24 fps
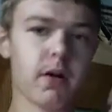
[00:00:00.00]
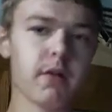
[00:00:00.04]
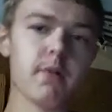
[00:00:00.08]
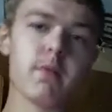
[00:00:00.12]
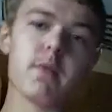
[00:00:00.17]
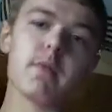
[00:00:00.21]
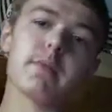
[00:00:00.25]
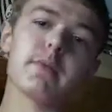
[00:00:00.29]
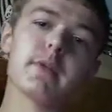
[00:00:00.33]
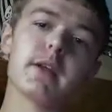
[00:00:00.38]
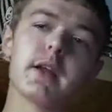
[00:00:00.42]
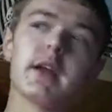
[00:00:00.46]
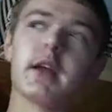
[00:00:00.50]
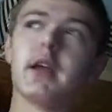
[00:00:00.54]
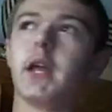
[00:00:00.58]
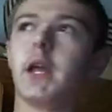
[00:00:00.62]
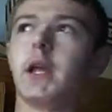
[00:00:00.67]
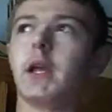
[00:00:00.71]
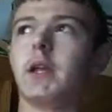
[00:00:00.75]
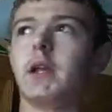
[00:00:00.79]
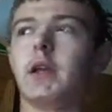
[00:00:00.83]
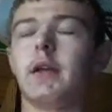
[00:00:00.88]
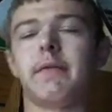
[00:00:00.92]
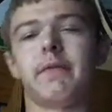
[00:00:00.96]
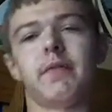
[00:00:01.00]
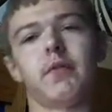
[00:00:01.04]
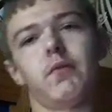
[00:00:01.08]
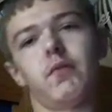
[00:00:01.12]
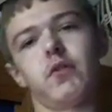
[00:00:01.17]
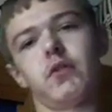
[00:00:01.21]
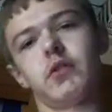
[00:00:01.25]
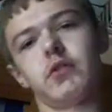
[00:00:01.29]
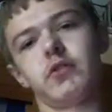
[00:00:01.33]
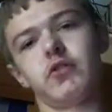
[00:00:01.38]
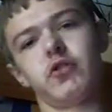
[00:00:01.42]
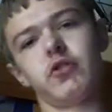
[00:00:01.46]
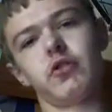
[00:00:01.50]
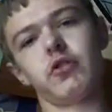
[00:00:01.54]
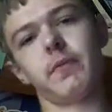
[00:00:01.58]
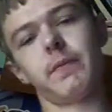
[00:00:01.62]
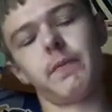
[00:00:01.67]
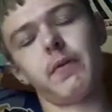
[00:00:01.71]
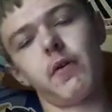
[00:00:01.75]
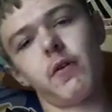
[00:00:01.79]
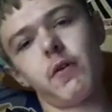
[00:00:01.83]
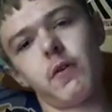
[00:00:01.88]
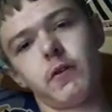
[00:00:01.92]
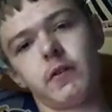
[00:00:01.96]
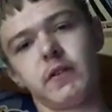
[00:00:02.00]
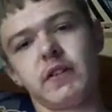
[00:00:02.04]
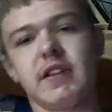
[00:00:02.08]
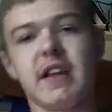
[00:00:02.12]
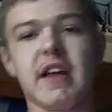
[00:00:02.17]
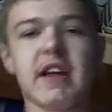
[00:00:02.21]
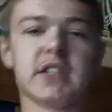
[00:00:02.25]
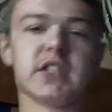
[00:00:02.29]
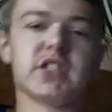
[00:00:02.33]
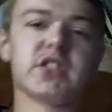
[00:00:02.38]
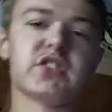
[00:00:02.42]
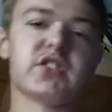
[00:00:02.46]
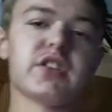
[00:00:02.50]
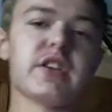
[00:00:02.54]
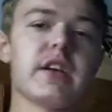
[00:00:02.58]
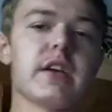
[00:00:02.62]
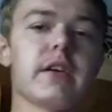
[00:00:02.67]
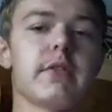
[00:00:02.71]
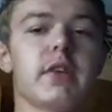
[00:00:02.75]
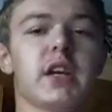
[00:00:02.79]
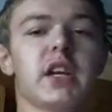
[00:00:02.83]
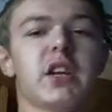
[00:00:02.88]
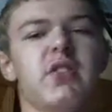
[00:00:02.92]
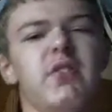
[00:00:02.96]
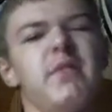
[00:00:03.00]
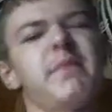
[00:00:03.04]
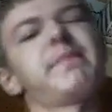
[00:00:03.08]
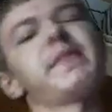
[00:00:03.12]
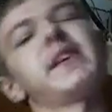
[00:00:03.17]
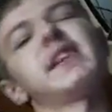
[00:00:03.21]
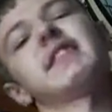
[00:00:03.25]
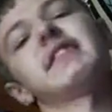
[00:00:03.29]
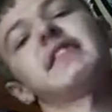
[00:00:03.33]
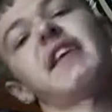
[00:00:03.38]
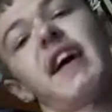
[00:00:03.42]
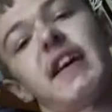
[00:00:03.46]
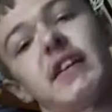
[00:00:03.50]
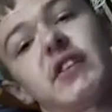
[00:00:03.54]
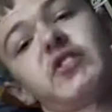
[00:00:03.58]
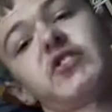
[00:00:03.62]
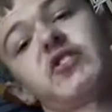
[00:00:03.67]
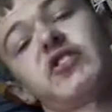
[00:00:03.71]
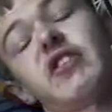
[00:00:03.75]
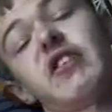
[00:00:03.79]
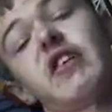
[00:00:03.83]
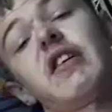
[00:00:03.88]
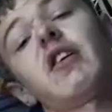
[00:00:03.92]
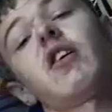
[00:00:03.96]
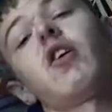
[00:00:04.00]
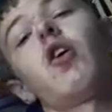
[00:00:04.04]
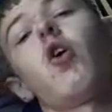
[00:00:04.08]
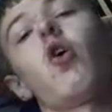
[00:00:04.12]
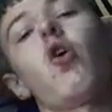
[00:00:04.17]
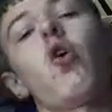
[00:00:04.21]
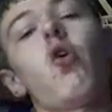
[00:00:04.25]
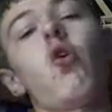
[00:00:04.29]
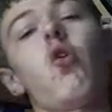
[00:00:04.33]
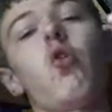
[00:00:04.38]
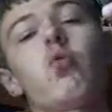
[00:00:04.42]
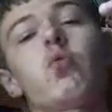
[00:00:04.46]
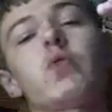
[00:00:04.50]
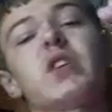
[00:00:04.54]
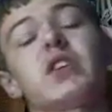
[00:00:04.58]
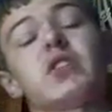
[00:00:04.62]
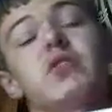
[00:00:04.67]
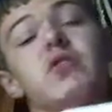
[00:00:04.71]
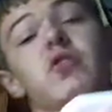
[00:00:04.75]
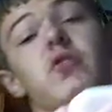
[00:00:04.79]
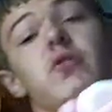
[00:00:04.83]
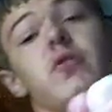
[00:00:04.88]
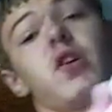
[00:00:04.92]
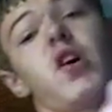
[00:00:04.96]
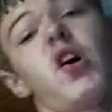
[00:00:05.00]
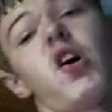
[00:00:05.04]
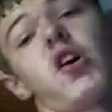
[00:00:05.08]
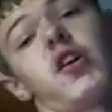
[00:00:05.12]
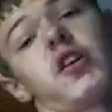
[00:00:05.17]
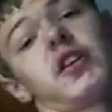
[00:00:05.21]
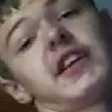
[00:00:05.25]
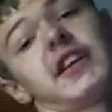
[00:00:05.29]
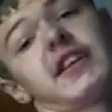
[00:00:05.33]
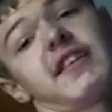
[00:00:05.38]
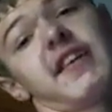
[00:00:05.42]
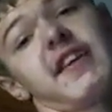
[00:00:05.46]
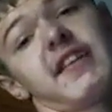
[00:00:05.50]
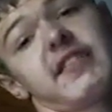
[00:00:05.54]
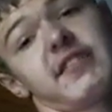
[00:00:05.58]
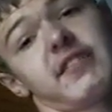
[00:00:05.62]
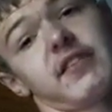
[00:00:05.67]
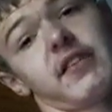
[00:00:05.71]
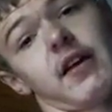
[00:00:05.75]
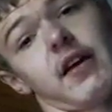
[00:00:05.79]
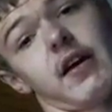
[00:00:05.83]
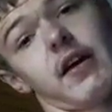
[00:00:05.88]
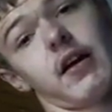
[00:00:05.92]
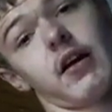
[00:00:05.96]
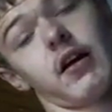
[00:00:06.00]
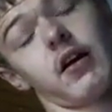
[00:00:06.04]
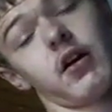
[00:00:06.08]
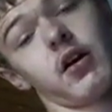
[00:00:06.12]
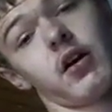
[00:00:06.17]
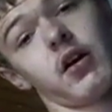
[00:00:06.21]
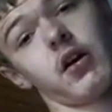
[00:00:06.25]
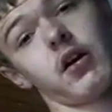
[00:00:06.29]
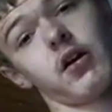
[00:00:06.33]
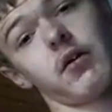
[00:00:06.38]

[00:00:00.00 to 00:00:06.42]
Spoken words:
probably if you want to do the park next year, it could be next year, or we could do it early this year.